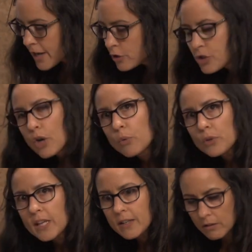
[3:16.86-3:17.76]
and you don't
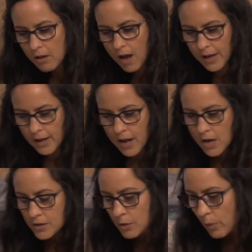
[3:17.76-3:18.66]
need a lot.
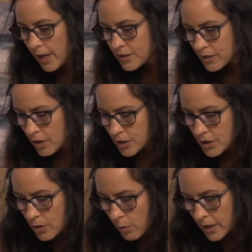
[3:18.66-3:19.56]
So what I start to do